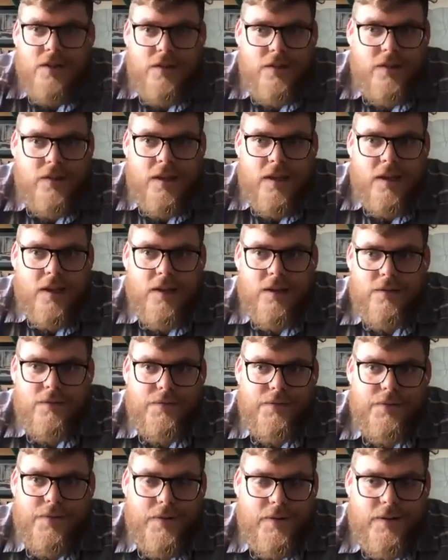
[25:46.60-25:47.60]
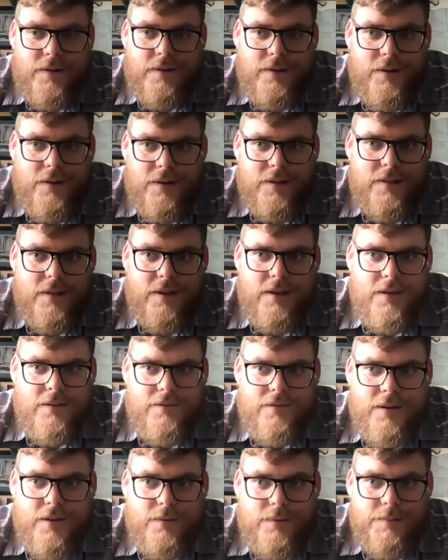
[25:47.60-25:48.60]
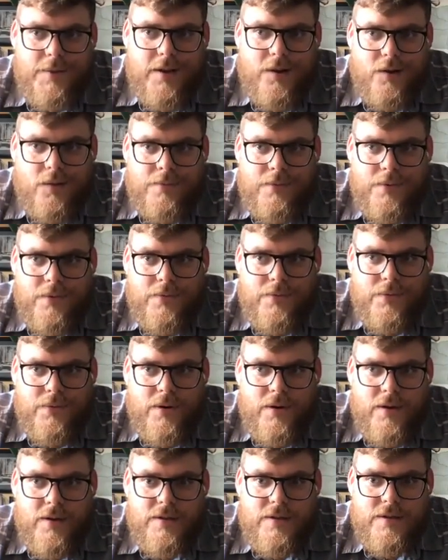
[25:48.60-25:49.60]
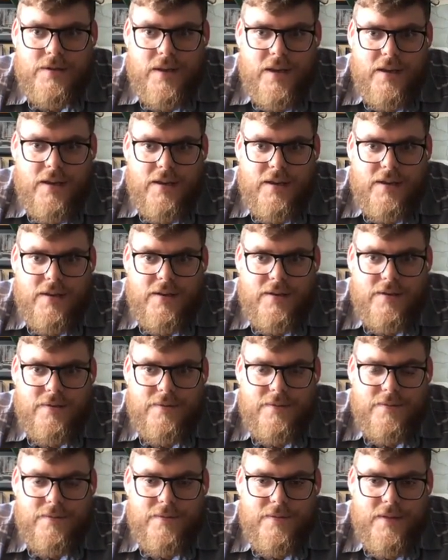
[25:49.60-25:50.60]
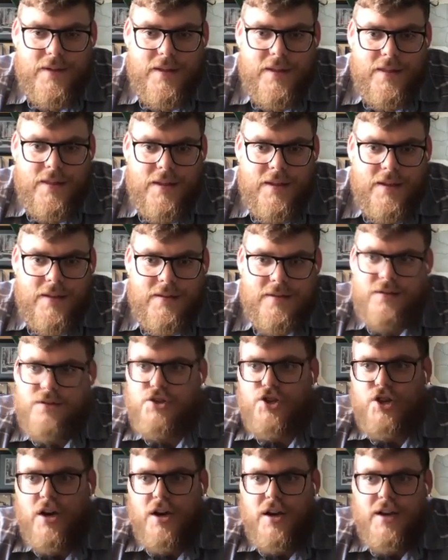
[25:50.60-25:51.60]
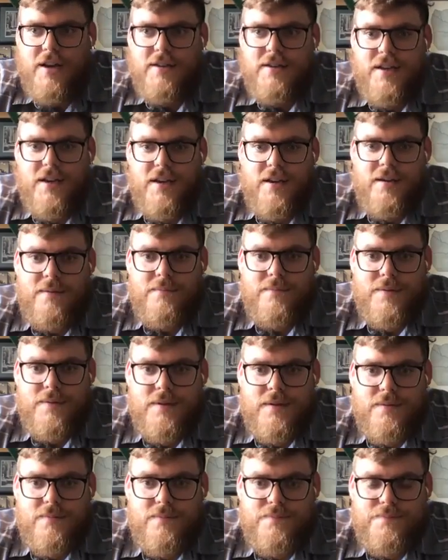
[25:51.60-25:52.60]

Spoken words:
you can think of that would be helpful for us, like in these trying times?